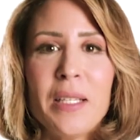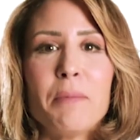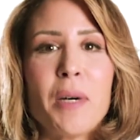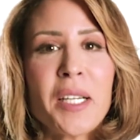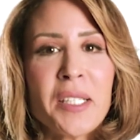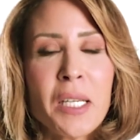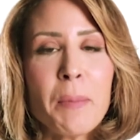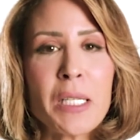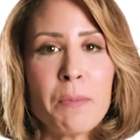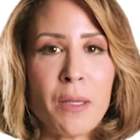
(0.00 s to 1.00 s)
Marketing
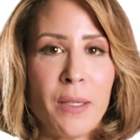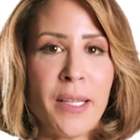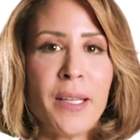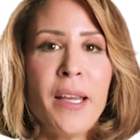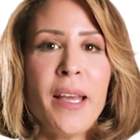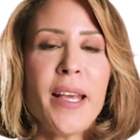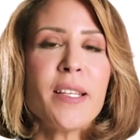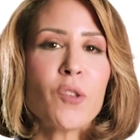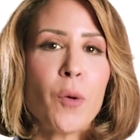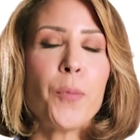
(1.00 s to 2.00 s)
mix modeling
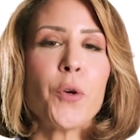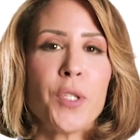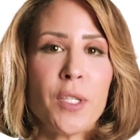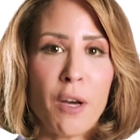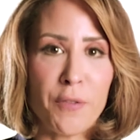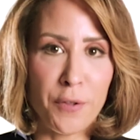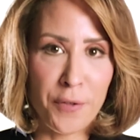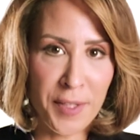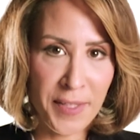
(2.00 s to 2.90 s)
is composed of different